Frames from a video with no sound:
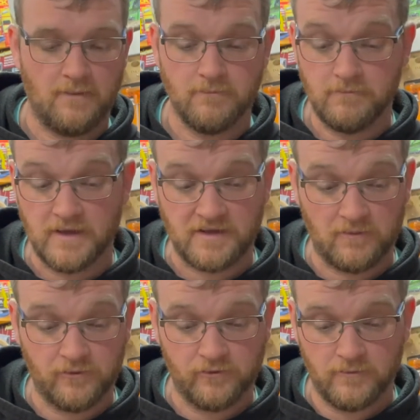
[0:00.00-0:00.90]
That's
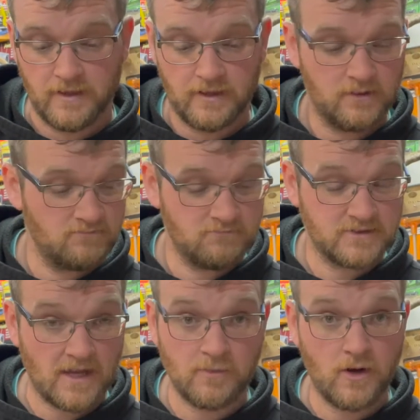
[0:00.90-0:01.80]
helpful for me.
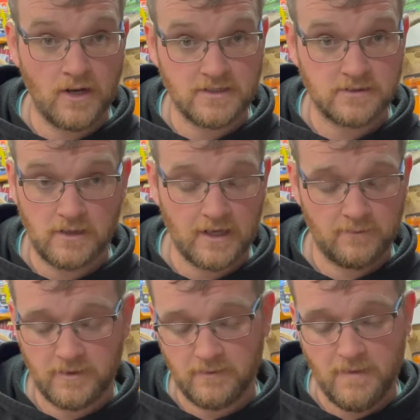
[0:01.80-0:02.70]
Some guys like
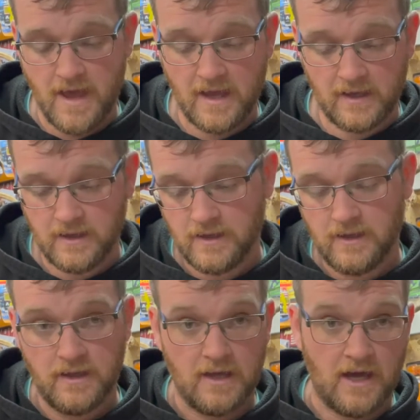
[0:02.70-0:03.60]
big mag,
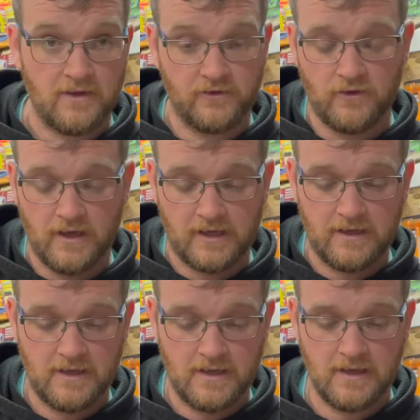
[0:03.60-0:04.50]
others like
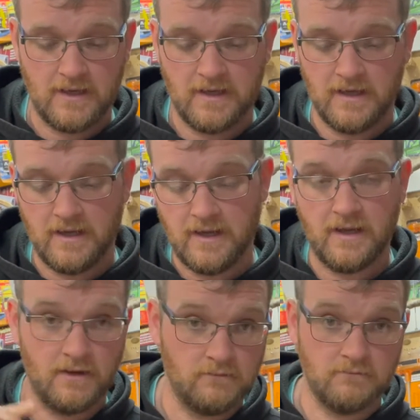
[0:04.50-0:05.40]

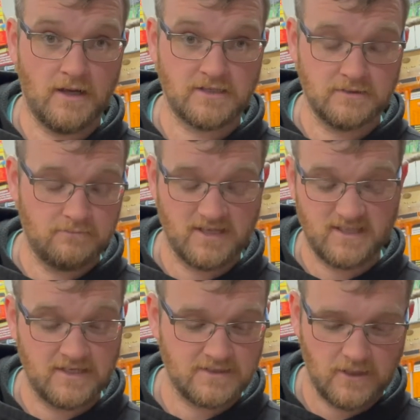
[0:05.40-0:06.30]
much
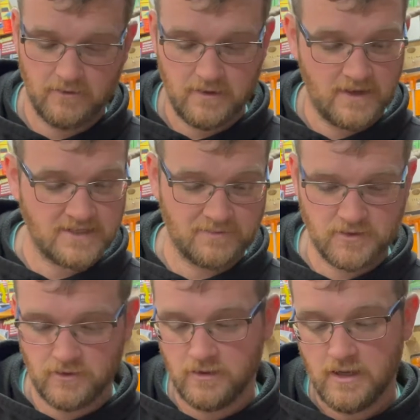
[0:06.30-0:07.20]
less. So that's up to
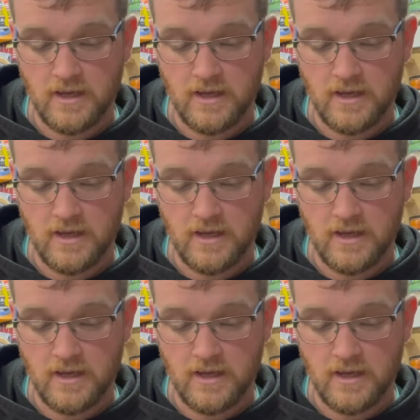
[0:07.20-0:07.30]
you.